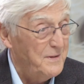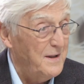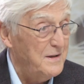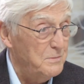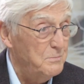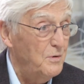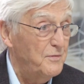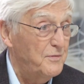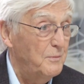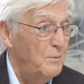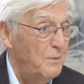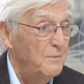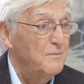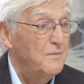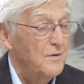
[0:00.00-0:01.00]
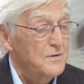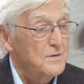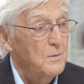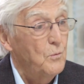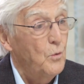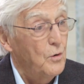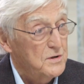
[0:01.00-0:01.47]
but then you moved from one
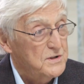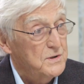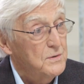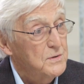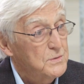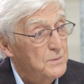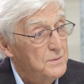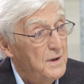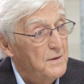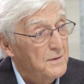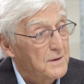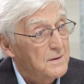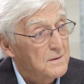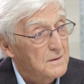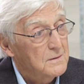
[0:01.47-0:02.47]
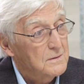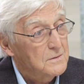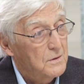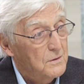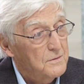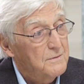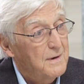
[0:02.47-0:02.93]
war zone to another,
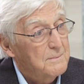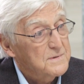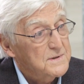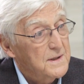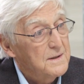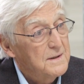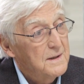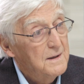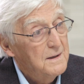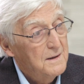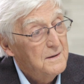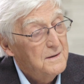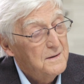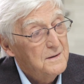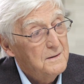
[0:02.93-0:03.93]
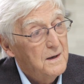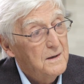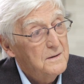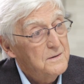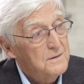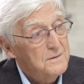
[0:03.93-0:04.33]
Gordon Ramsay. Yes, I did.